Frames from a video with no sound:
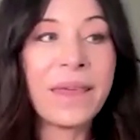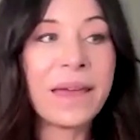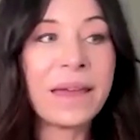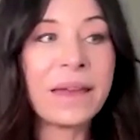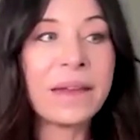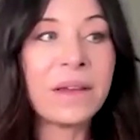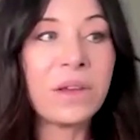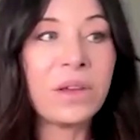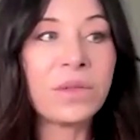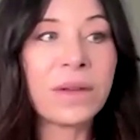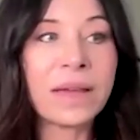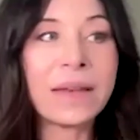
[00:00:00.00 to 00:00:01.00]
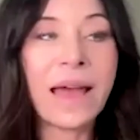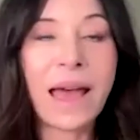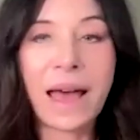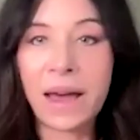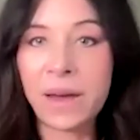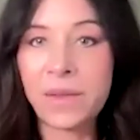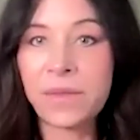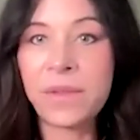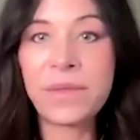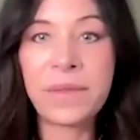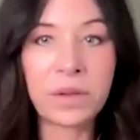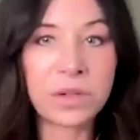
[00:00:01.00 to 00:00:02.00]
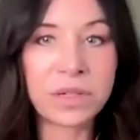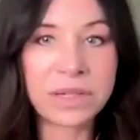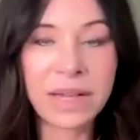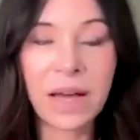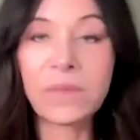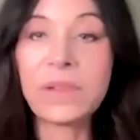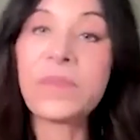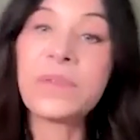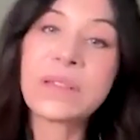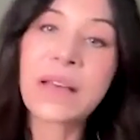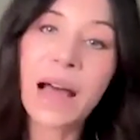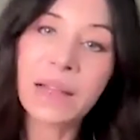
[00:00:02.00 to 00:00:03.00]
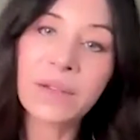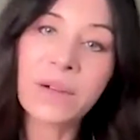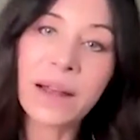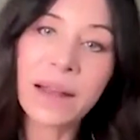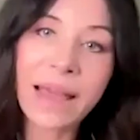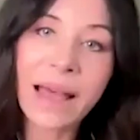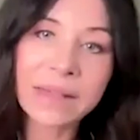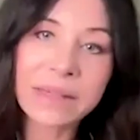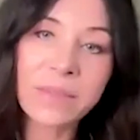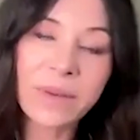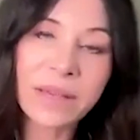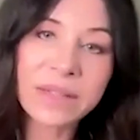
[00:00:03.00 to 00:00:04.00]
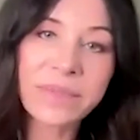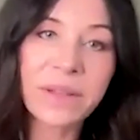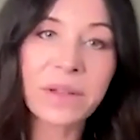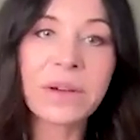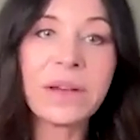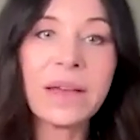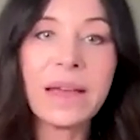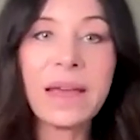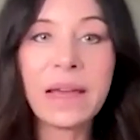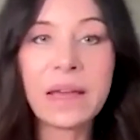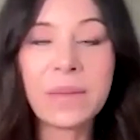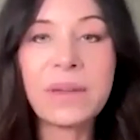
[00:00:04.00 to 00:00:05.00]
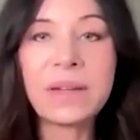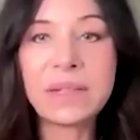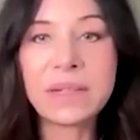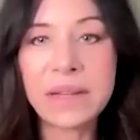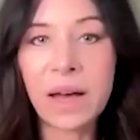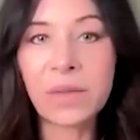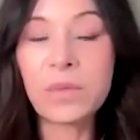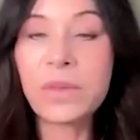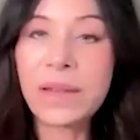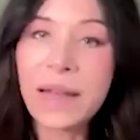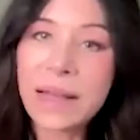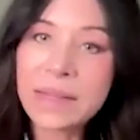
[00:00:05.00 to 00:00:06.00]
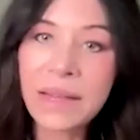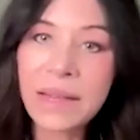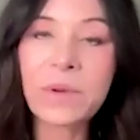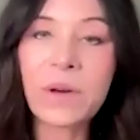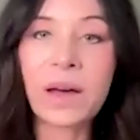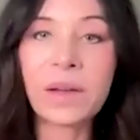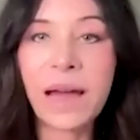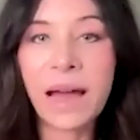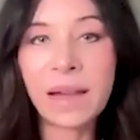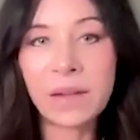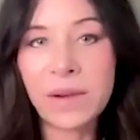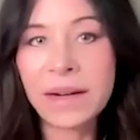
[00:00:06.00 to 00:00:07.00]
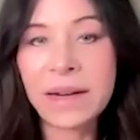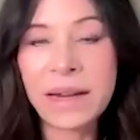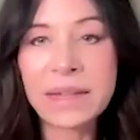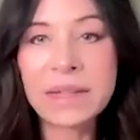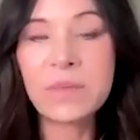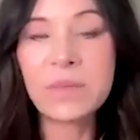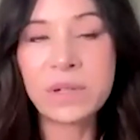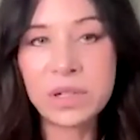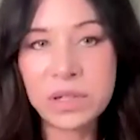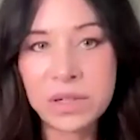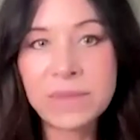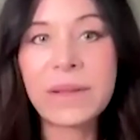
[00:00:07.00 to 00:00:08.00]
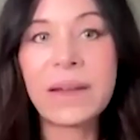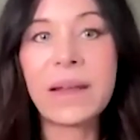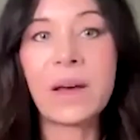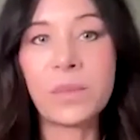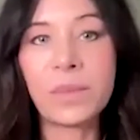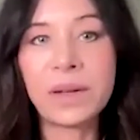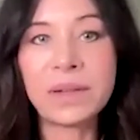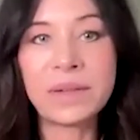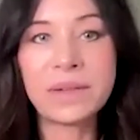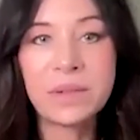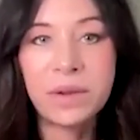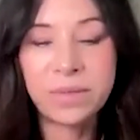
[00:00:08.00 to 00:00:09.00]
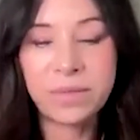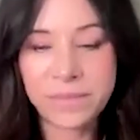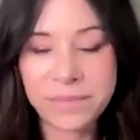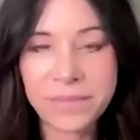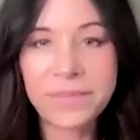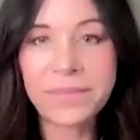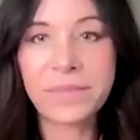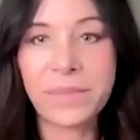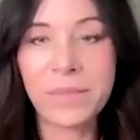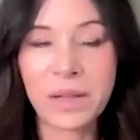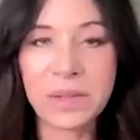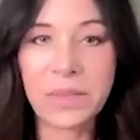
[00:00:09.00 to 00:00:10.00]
Then you can have the filler dissolved. If it's a hyaluronic acid based filler, it could be dissolved with an enzyme called hyaluronidase, which can help it sort of melt